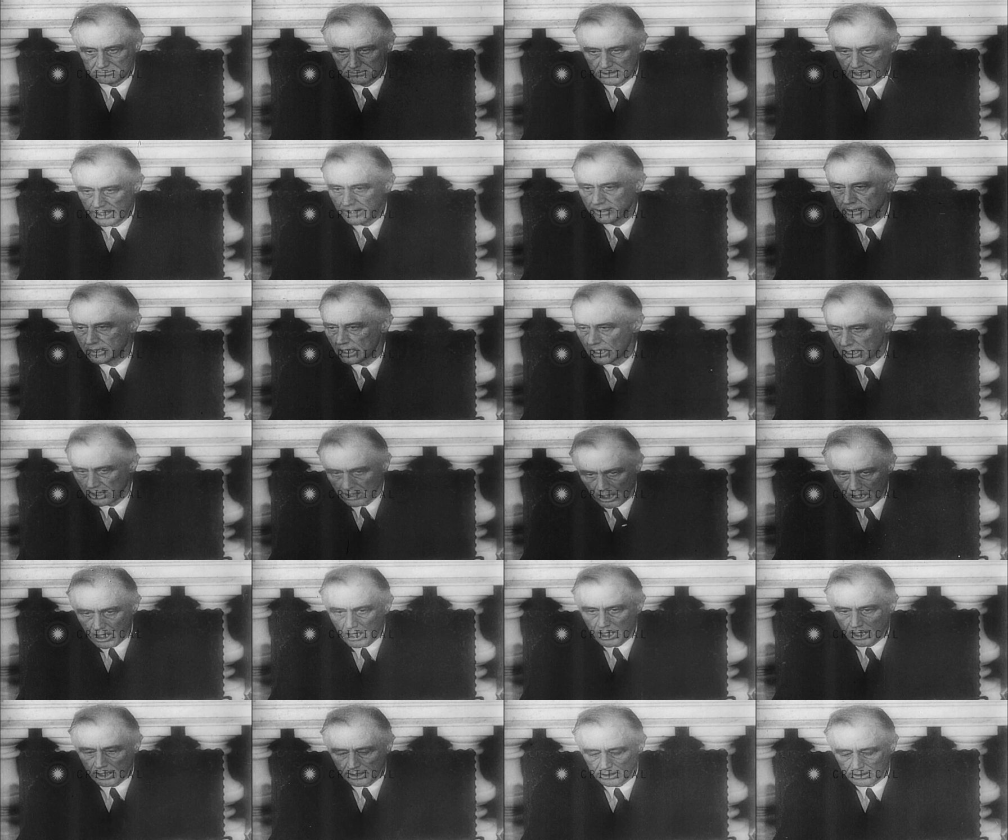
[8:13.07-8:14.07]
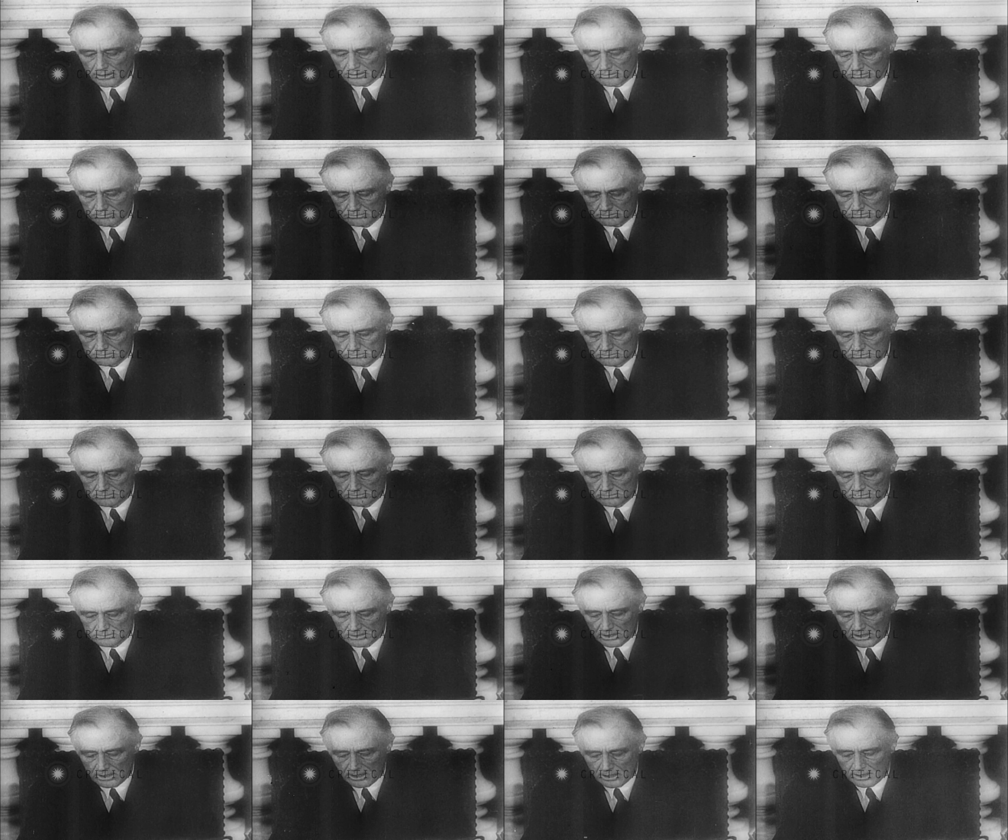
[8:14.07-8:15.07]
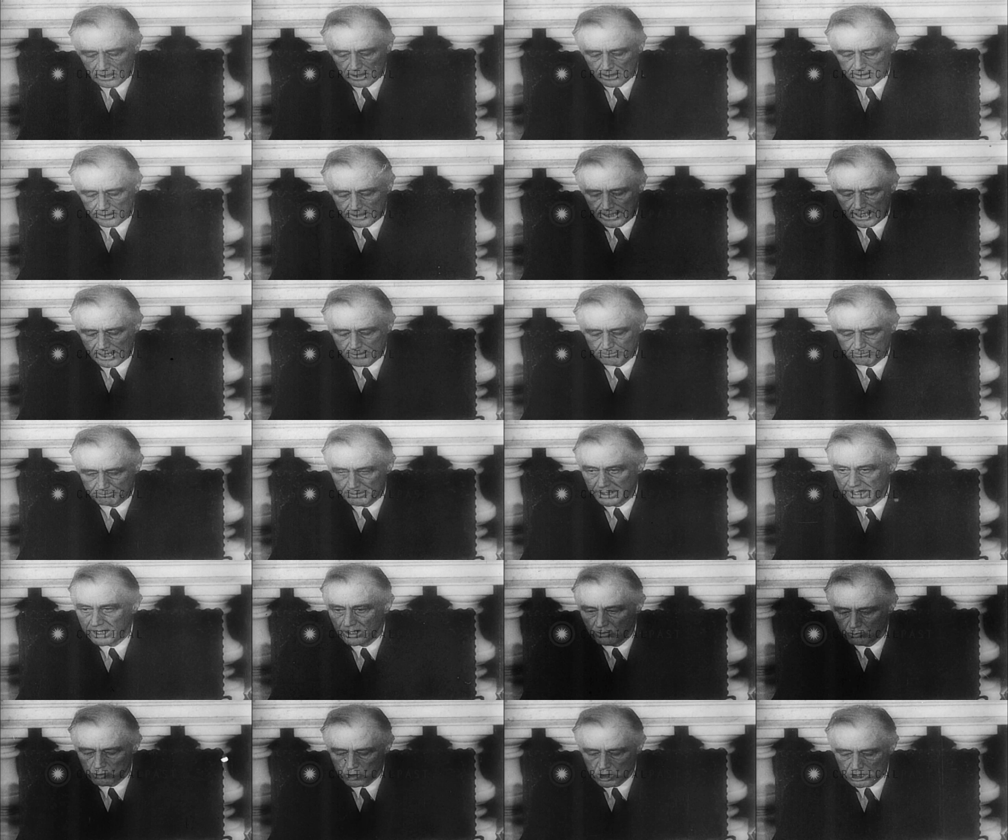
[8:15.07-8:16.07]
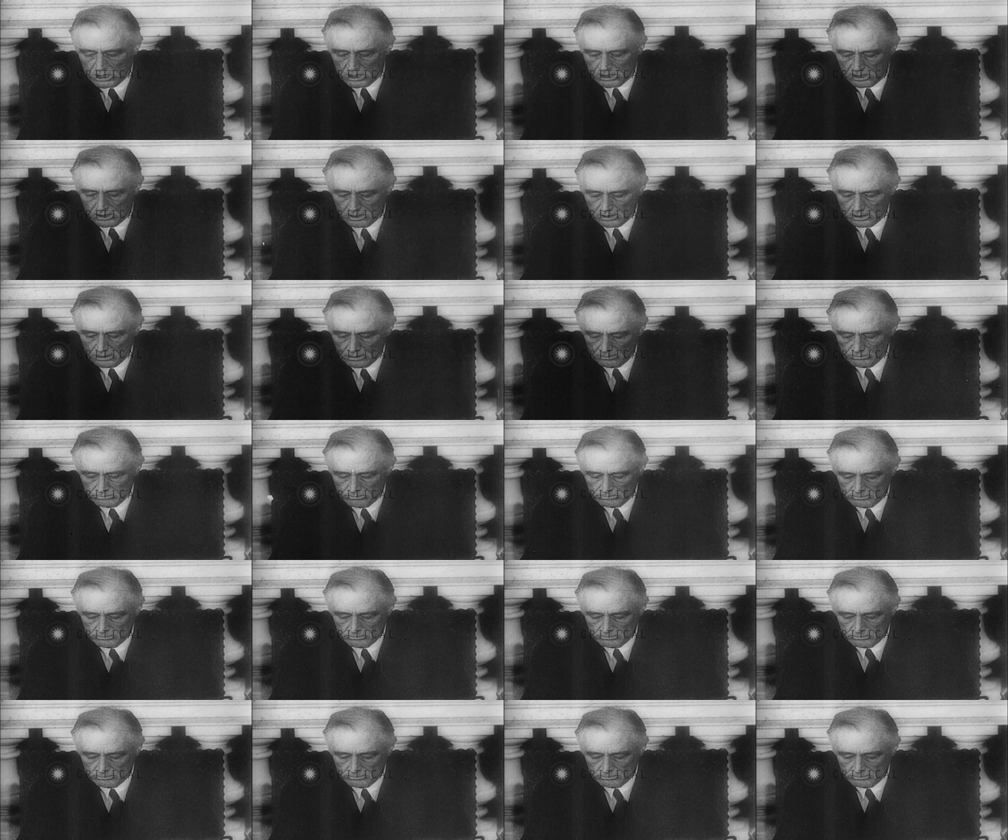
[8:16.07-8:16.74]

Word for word: under God that better world